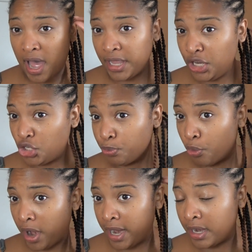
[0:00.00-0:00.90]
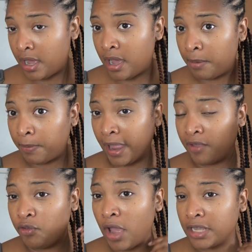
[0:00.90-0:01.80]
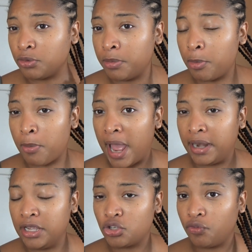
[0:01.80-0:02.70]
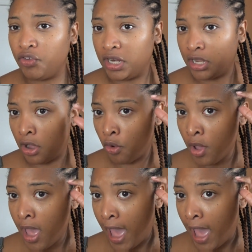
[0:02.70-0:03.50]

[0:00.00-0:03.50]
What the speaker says: each braid up. Like if you guys remember my initial video,